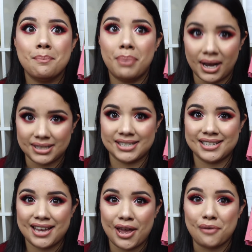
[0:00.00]

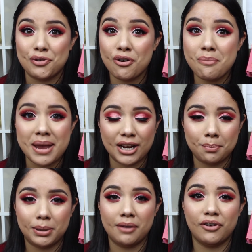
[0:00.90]
but if you're a
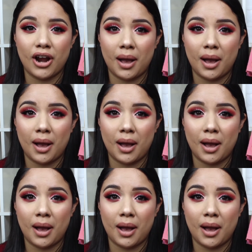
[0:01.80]
makeup lover,